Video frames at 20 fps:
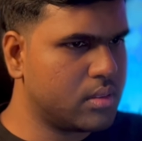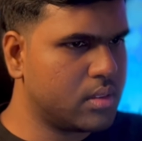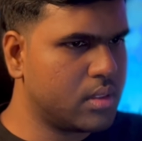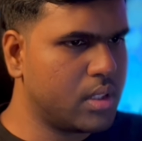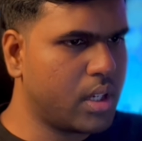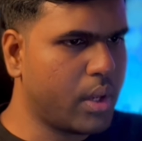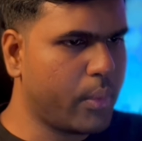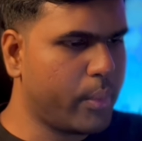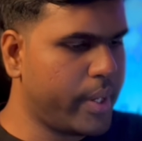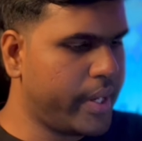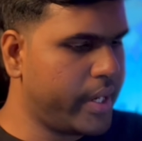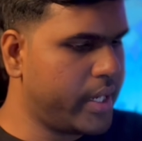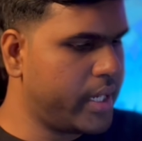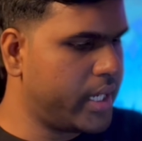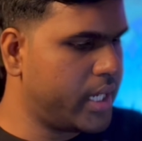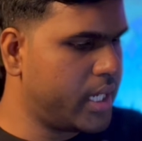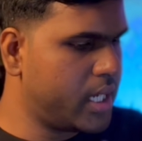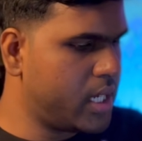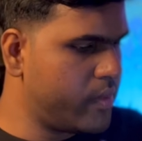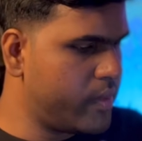Now
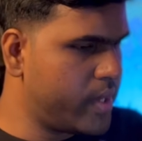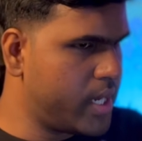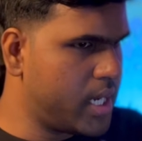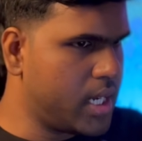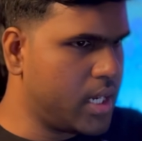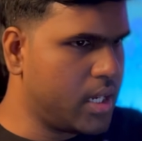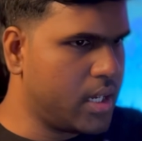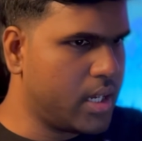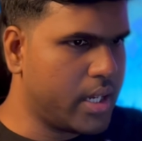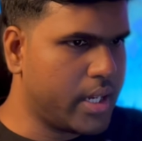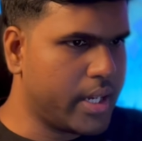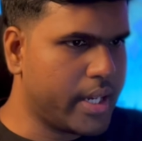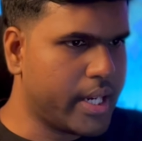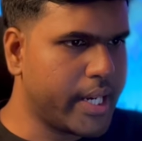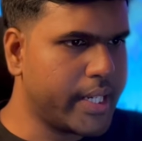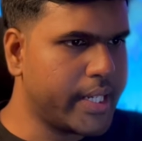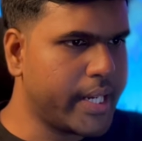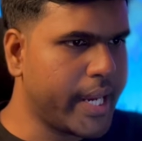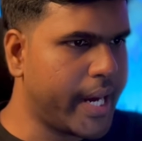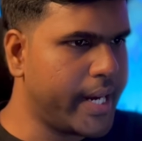I will
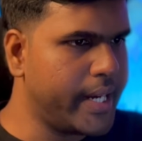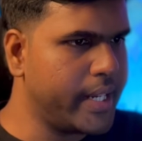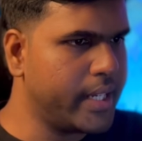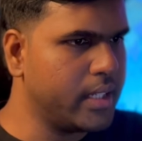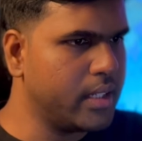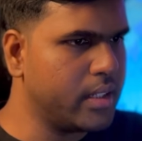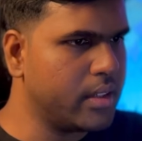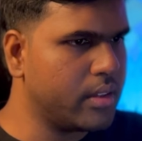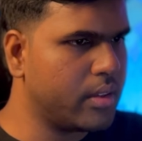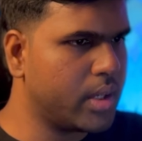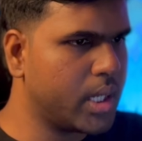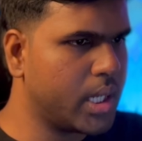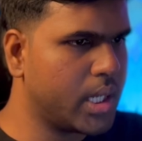write heading